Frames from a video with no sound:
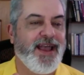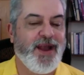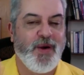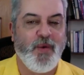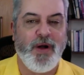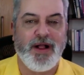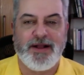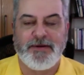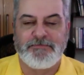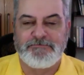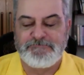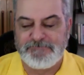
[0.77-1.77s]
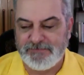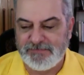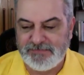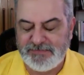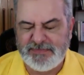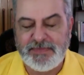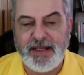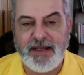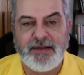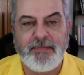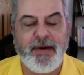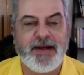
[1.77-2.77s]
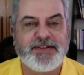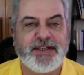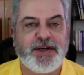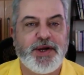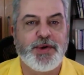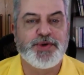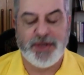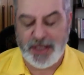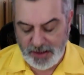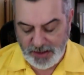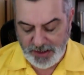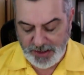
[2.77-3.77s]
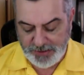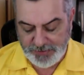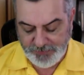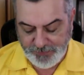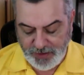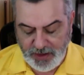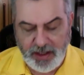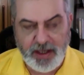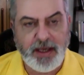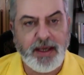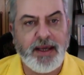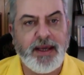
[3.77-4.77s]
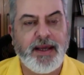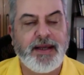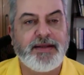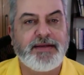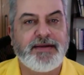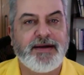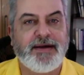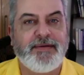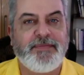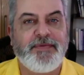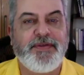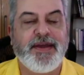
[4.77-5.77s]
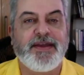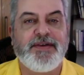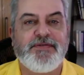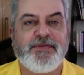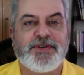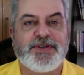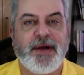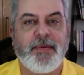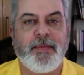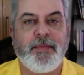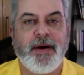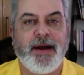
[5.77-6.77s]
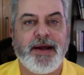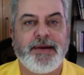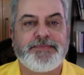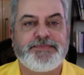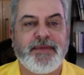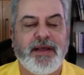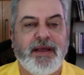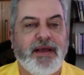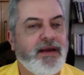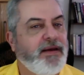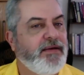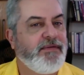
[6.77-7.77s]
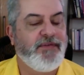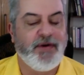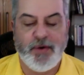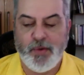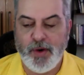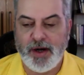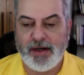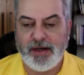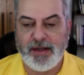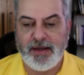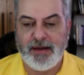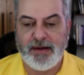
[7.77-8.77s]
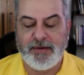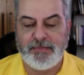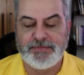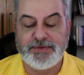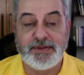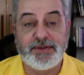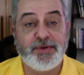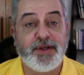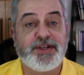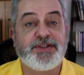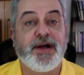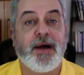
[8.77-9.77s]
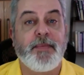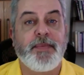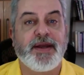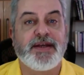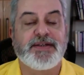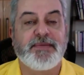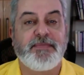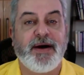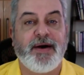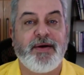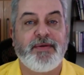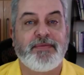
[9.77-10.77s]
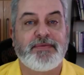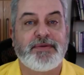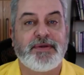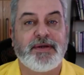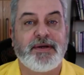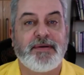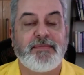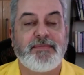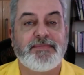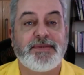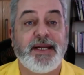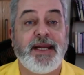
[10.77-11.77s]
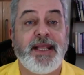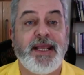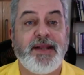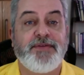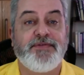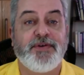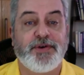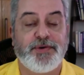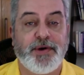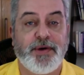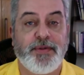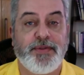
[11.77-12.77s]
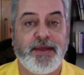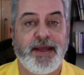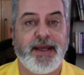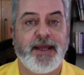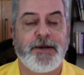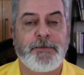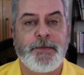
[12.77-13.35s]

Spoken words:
Welcome, Mindset Coach Lionel here, and thank you for stopping by. Very quickly, today's topic is about the need for growth, and